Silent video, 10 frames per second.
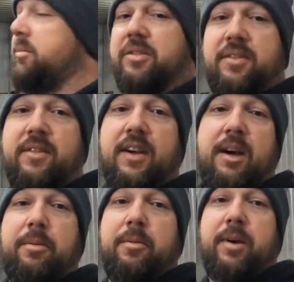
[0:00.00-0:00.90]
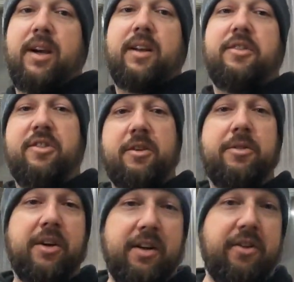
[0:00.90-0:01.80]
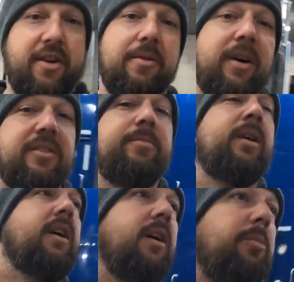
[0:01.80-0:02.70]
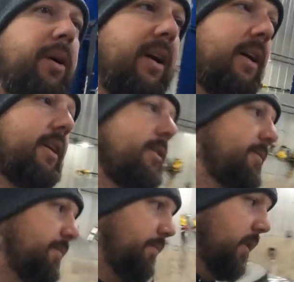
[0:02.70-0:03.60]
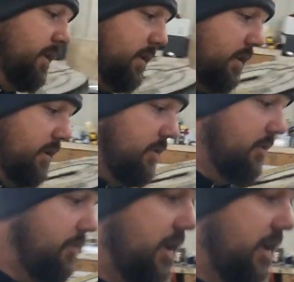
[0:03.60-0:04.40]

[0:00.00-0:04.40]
missed the top of the back of the truck. We took it to the truck wash, but we